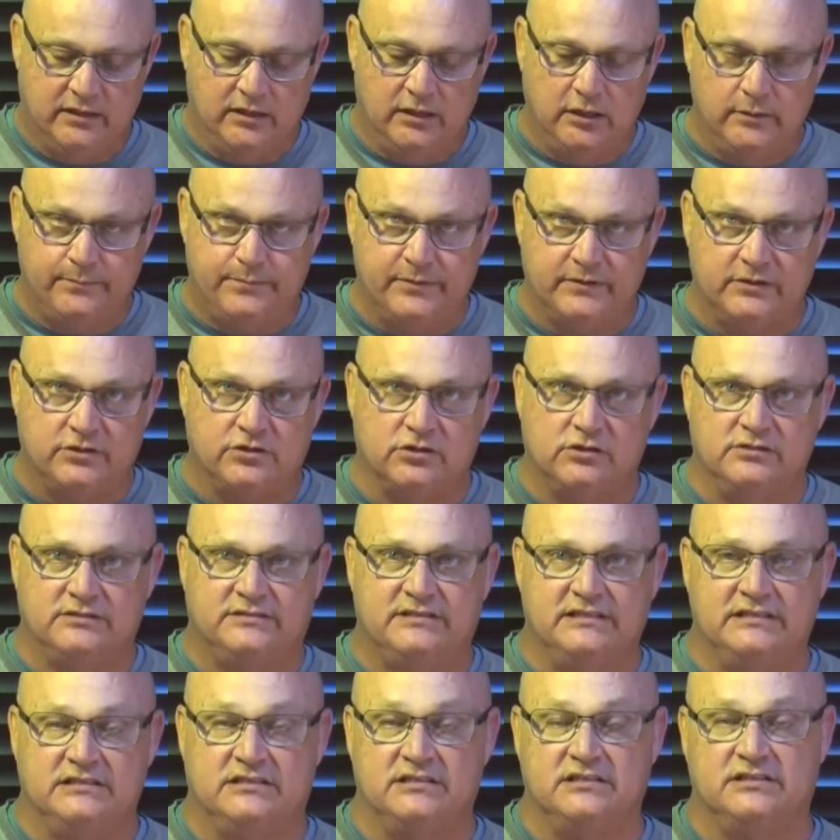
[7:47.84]
Open
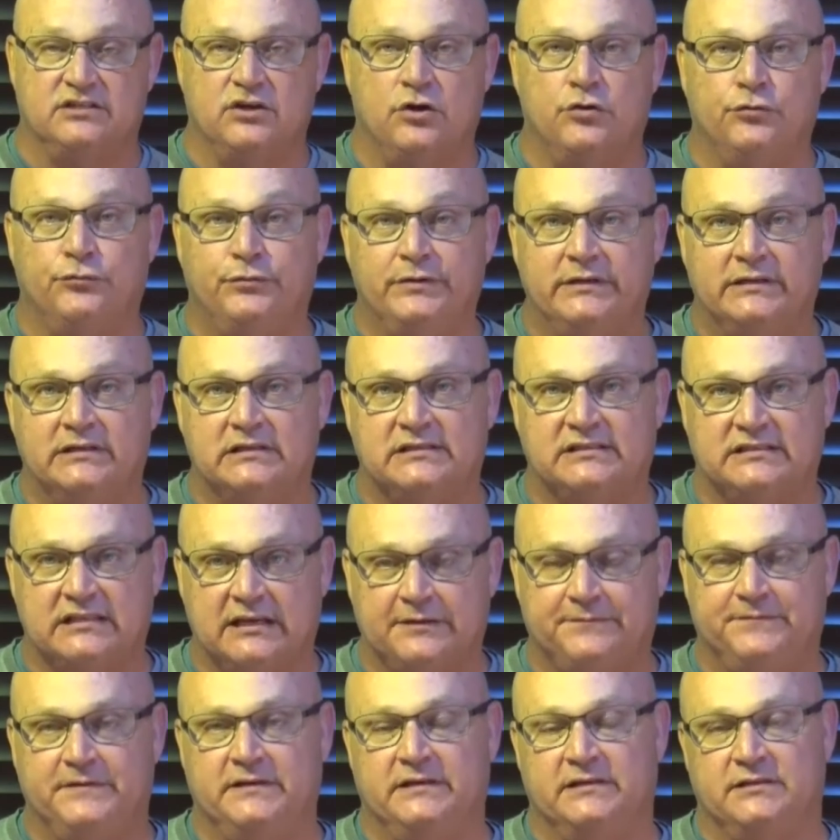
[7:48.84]
contest is a real
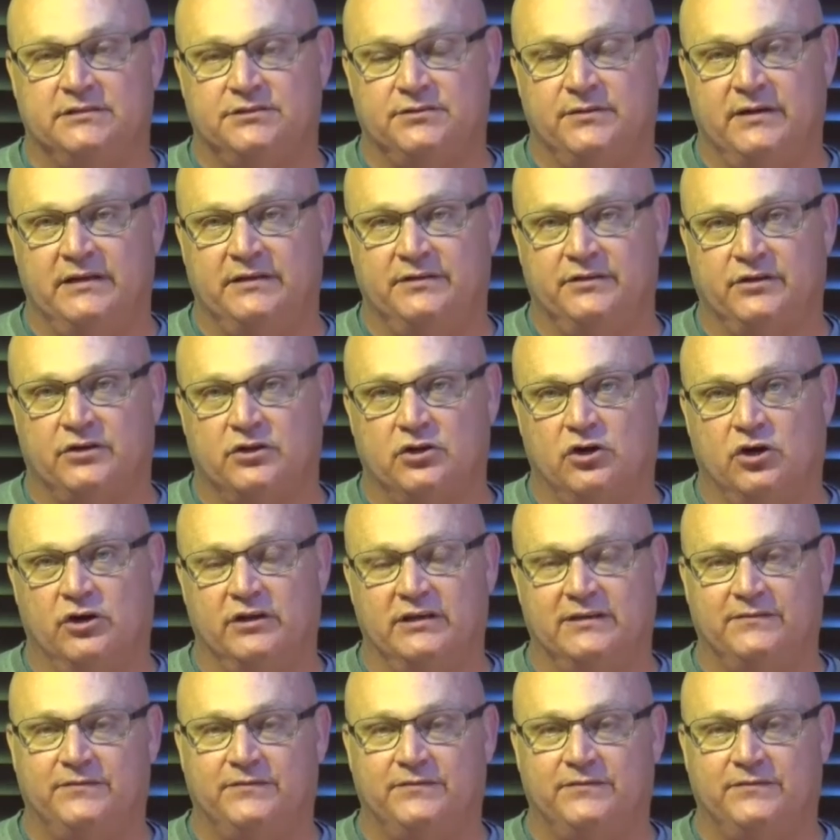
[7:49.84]
toughie to end the card.